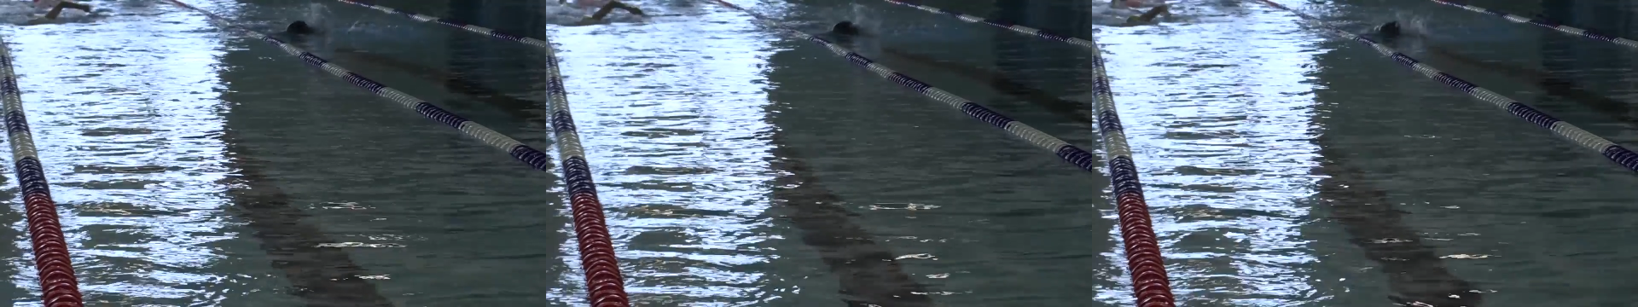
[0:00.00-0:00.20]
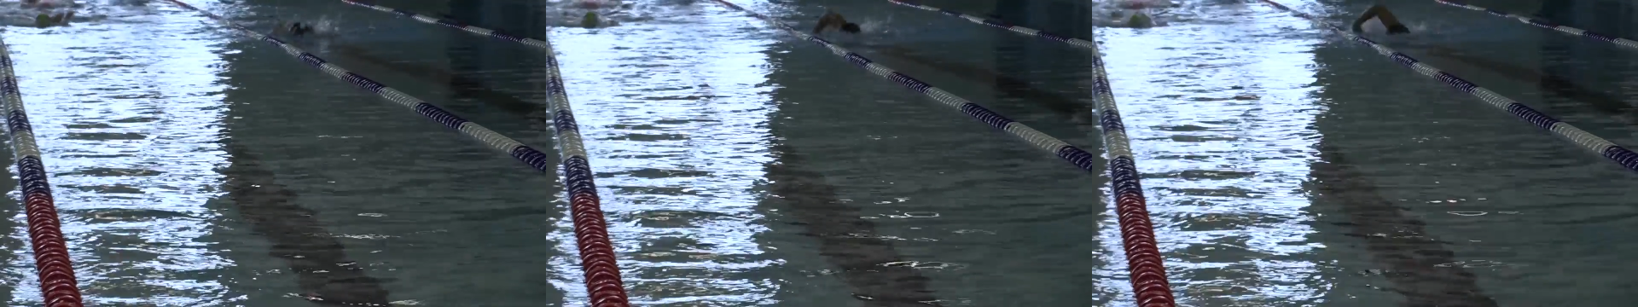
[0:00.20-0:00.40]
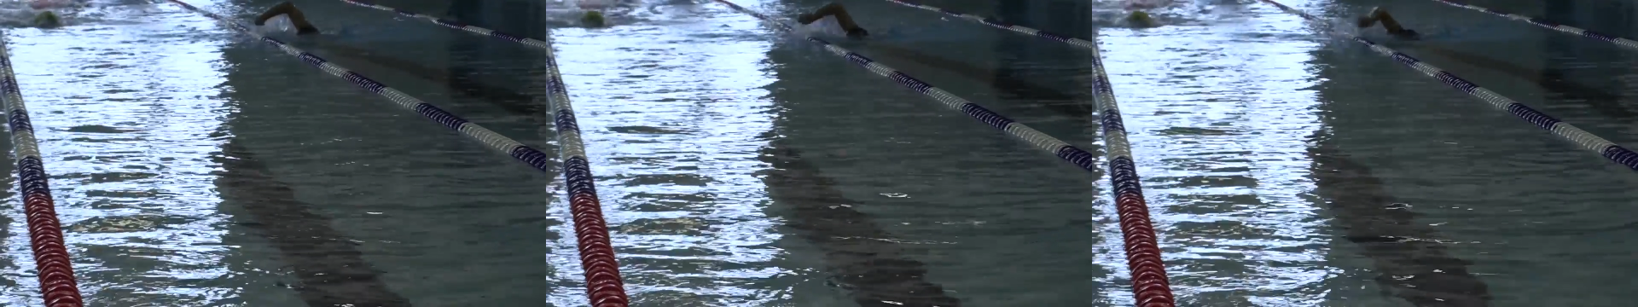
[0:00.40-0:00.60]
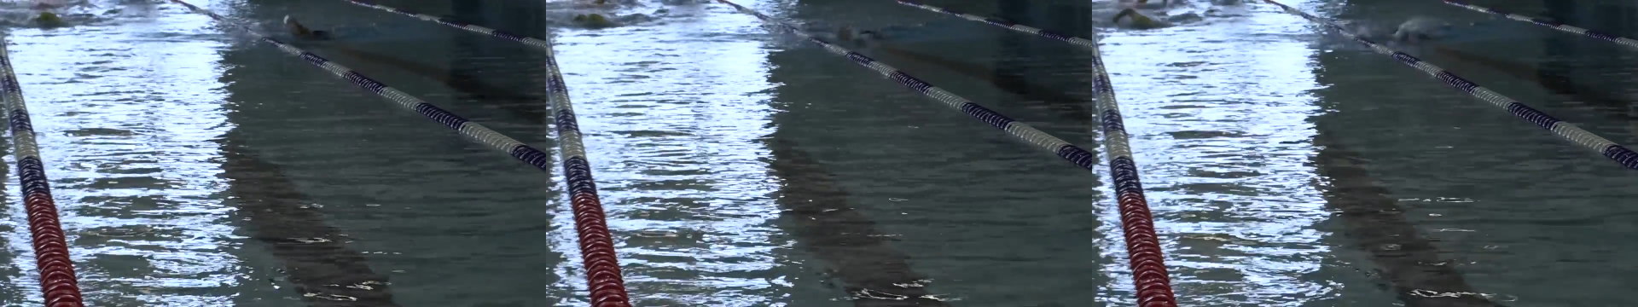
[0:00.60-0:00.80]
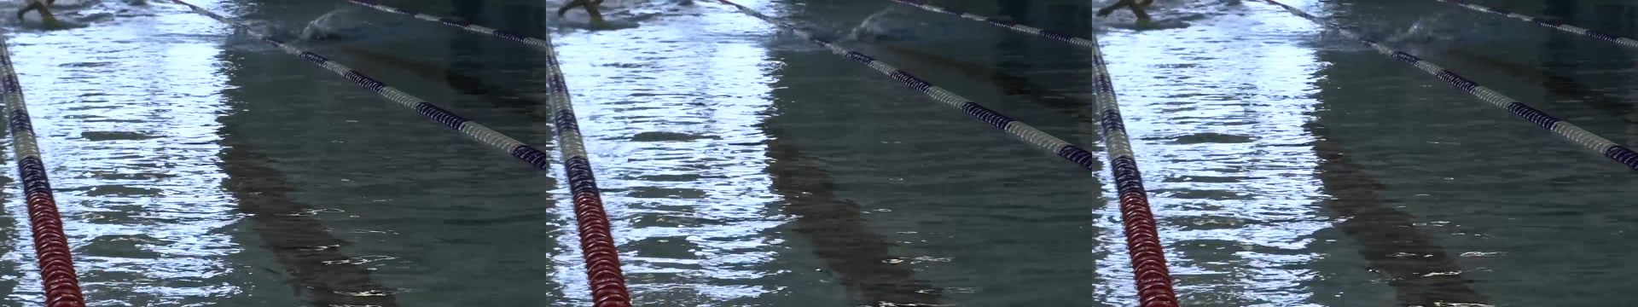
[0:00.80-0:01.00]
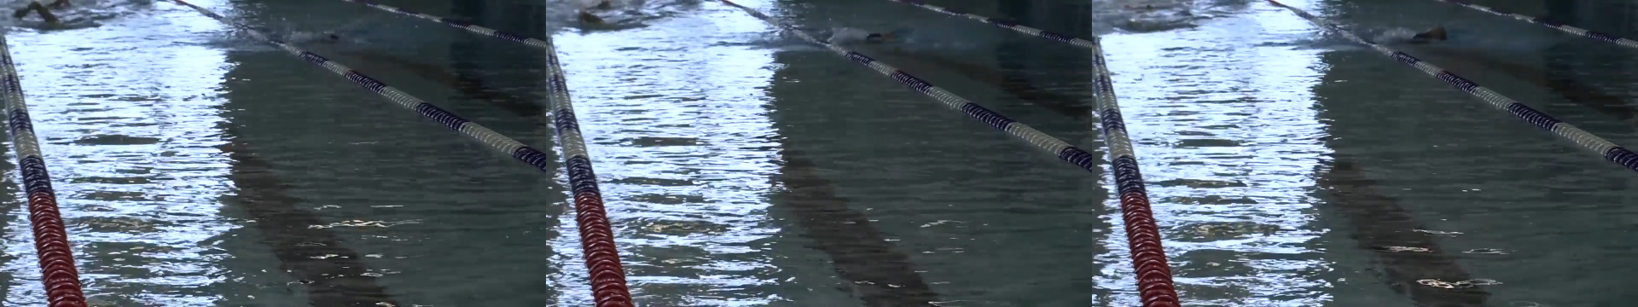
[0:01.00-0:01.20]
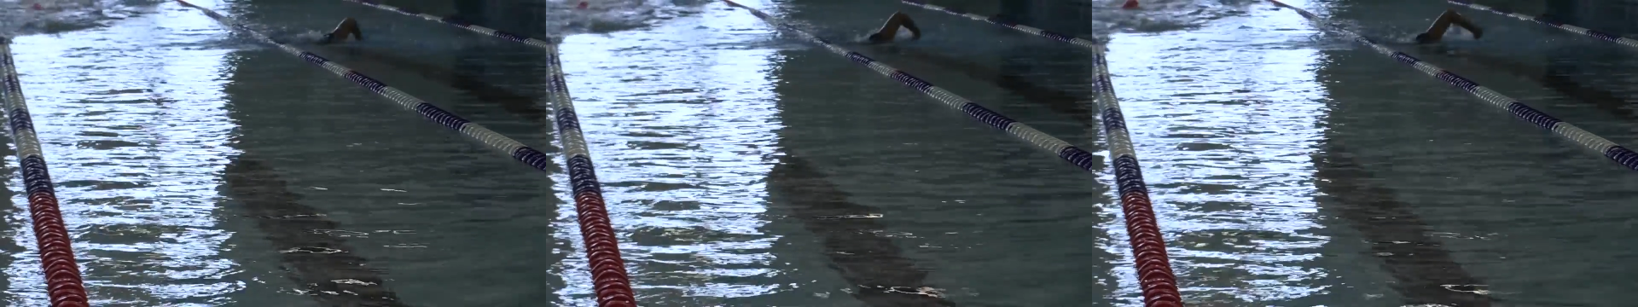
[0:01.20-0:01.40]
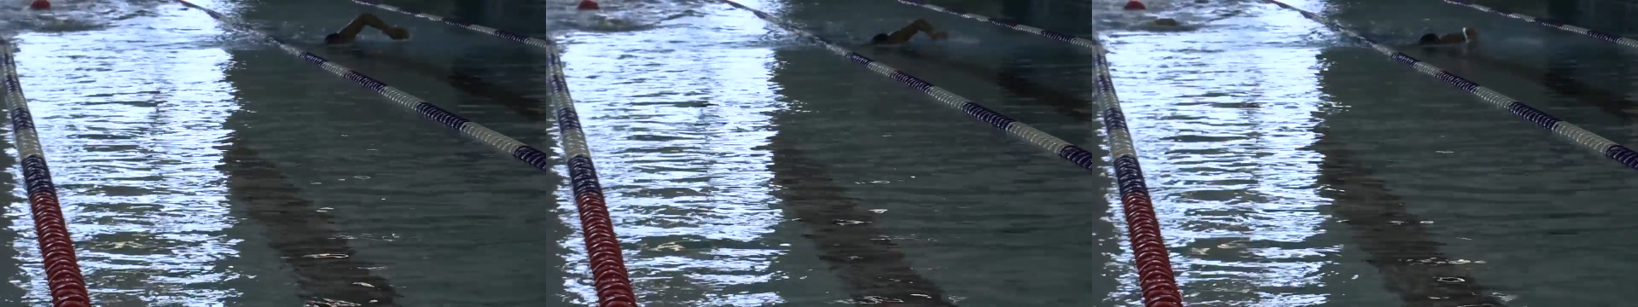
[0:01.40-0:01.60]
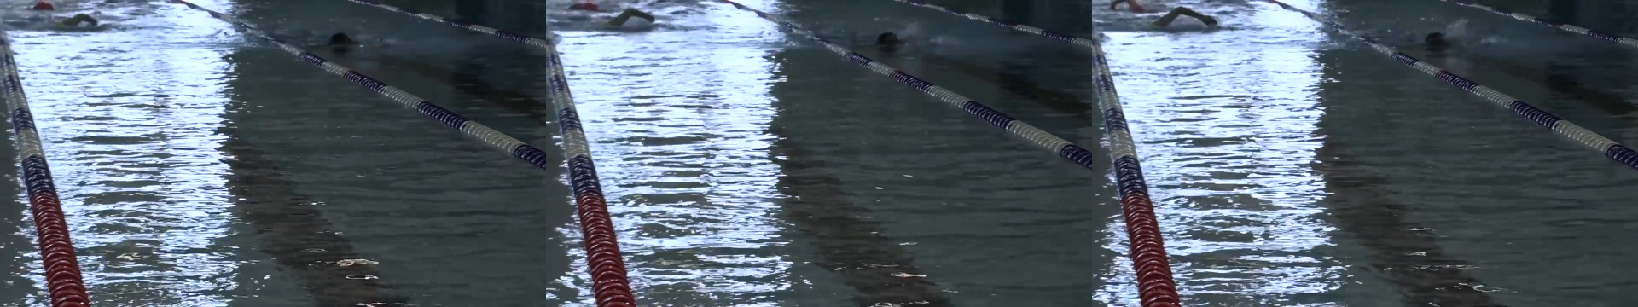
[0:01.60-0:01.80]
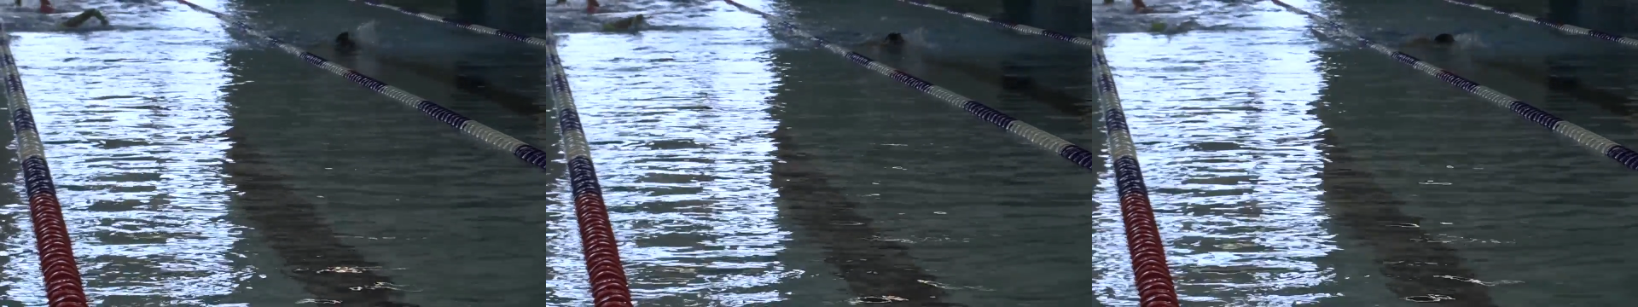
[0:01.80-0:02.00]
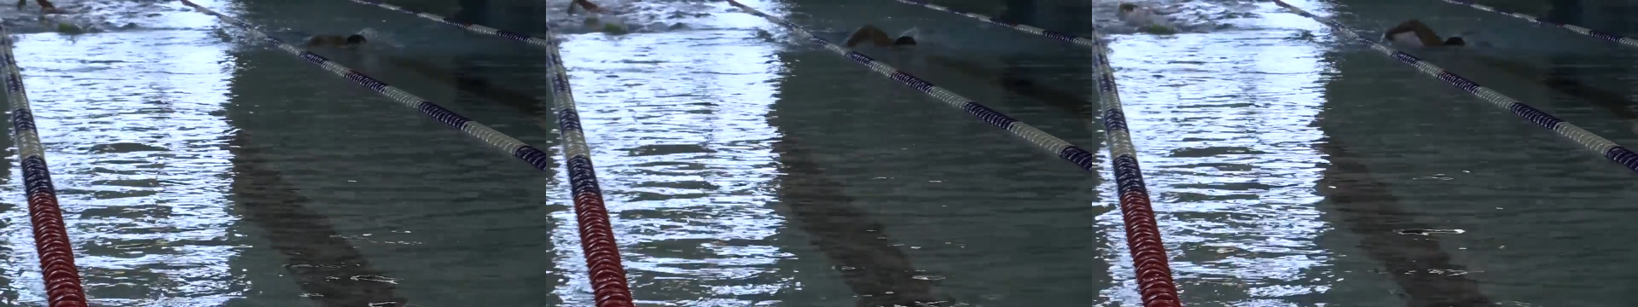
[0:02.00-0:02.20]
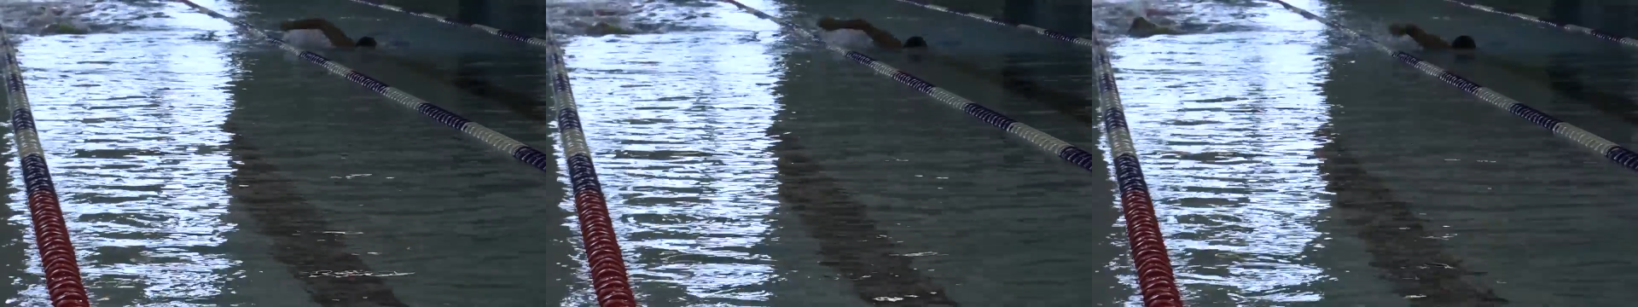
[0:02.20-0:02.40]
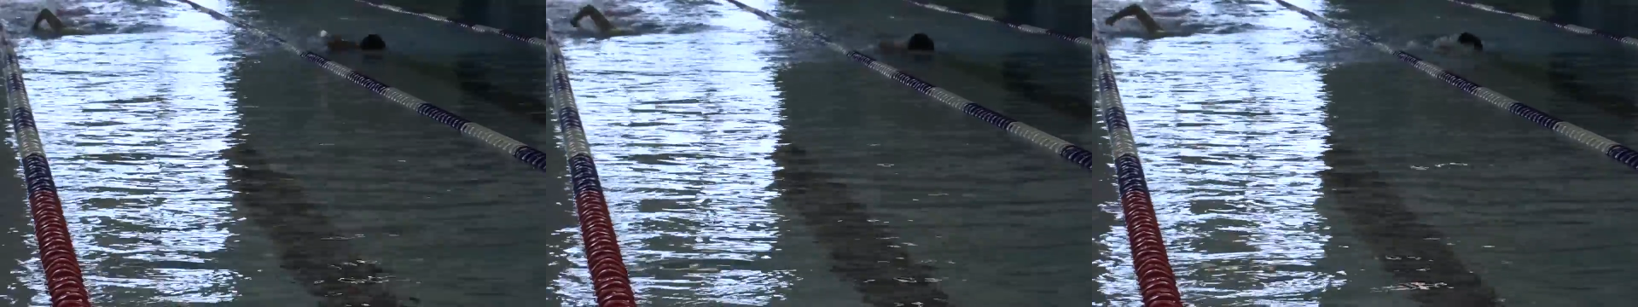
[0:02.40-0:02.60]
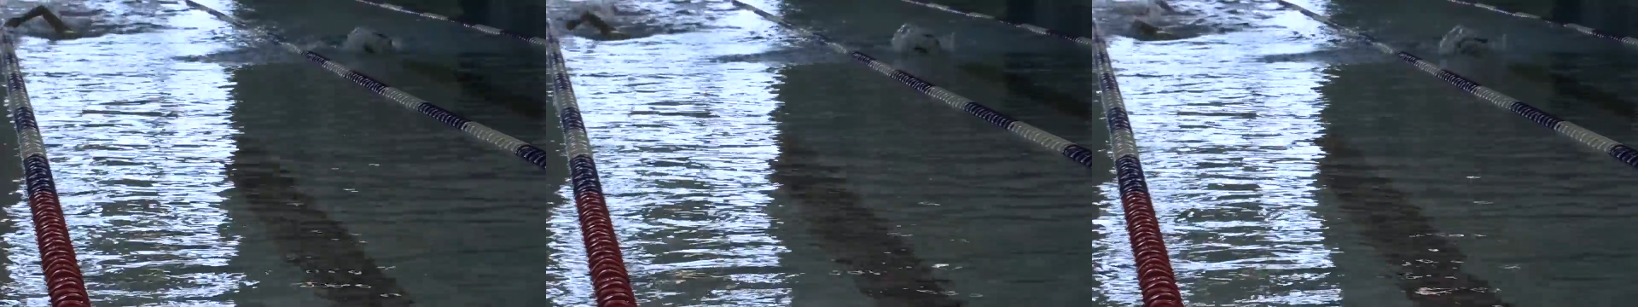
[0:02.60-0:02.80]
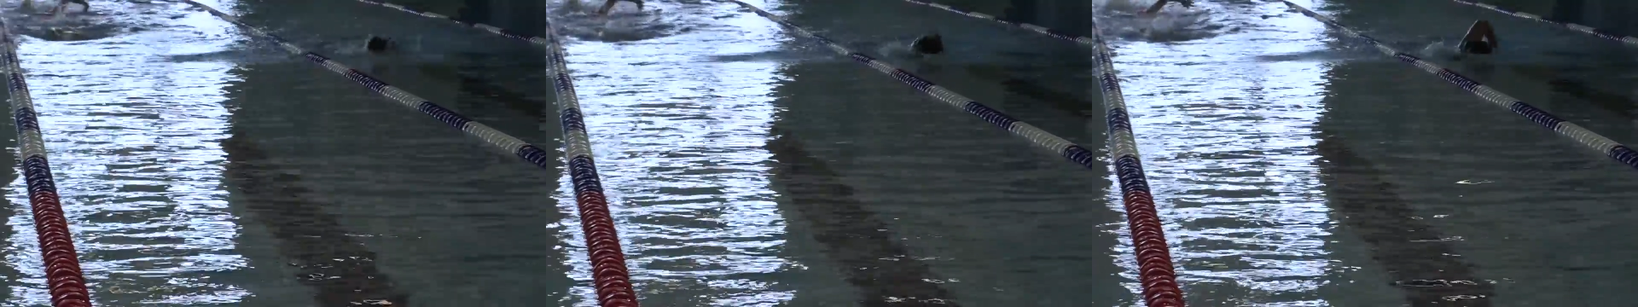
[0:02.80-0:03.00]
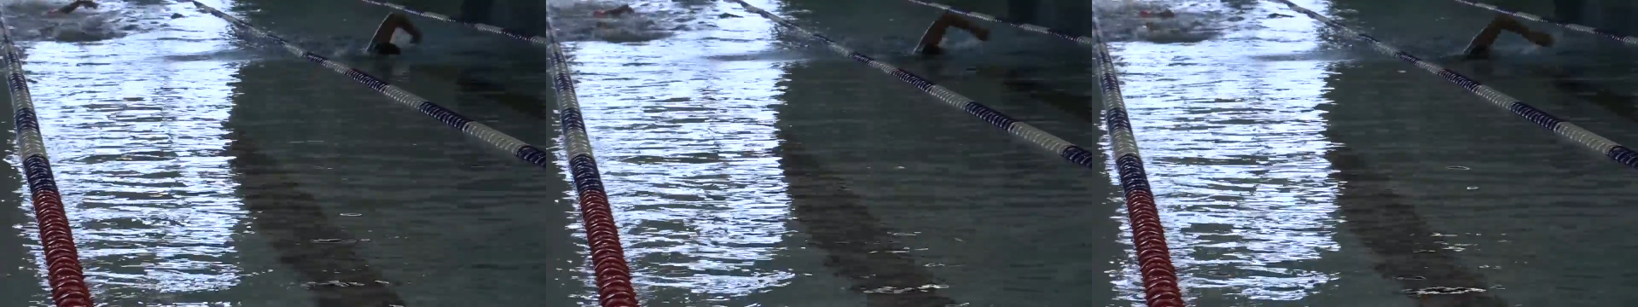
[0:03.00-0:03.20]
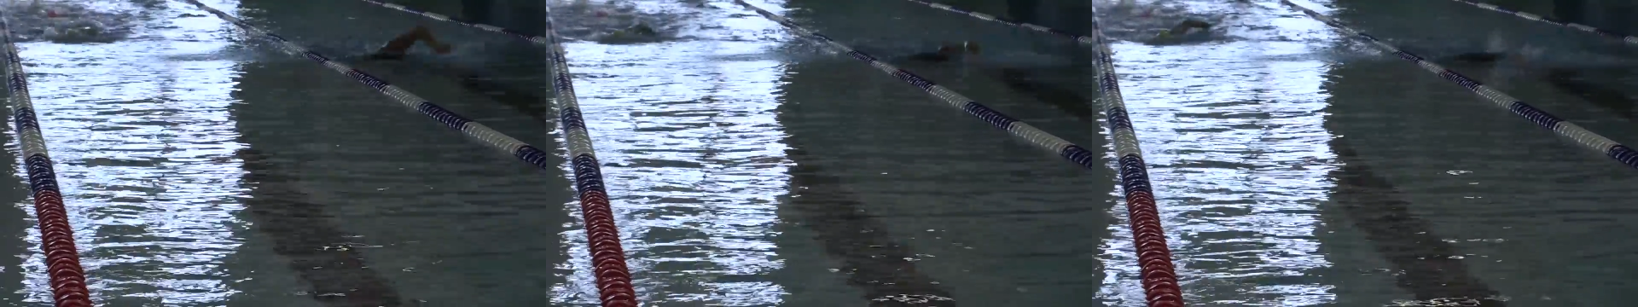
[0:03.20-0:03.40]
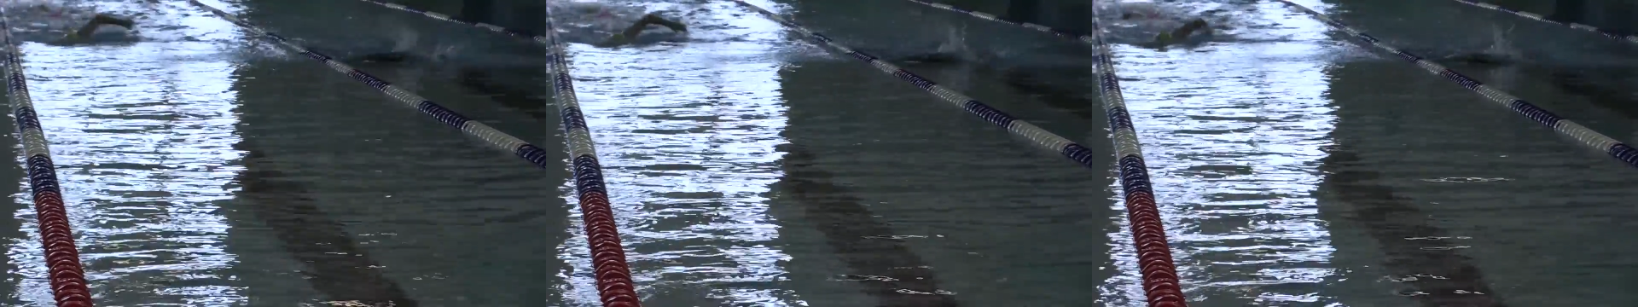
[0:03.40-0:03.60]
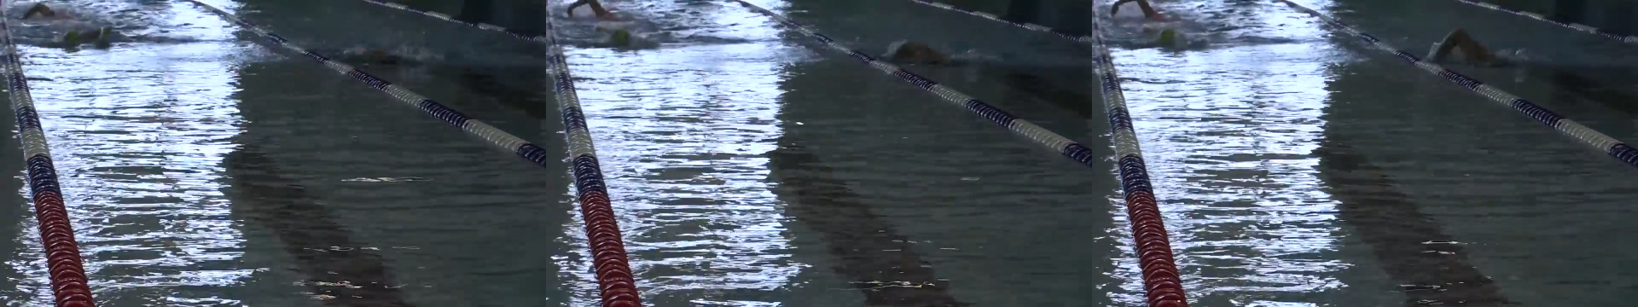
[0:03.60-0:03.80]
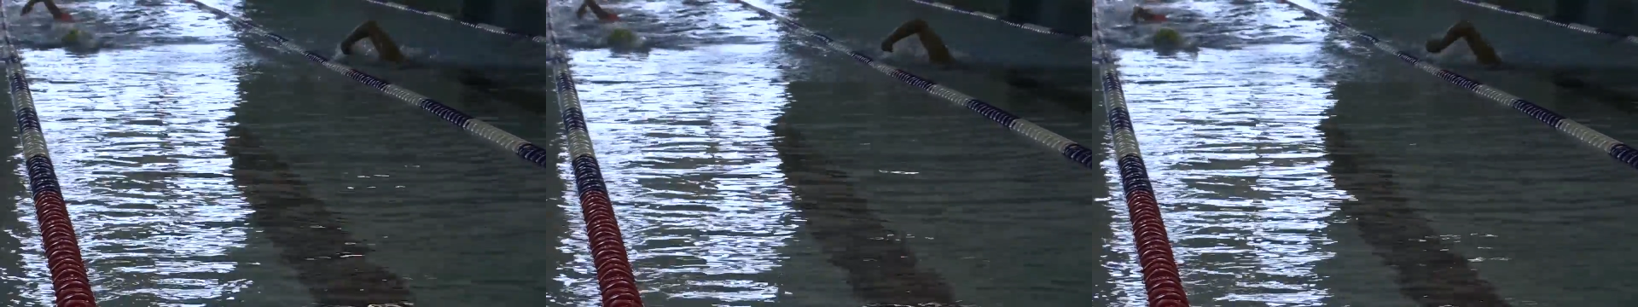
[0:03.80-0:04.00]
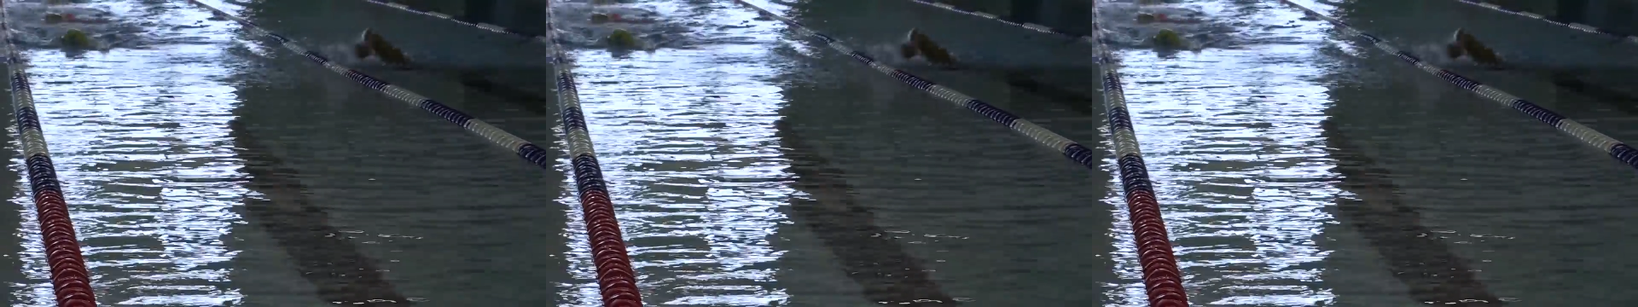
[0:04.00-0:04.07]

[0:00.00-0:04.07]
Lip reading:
Nobody's mouth can be seen.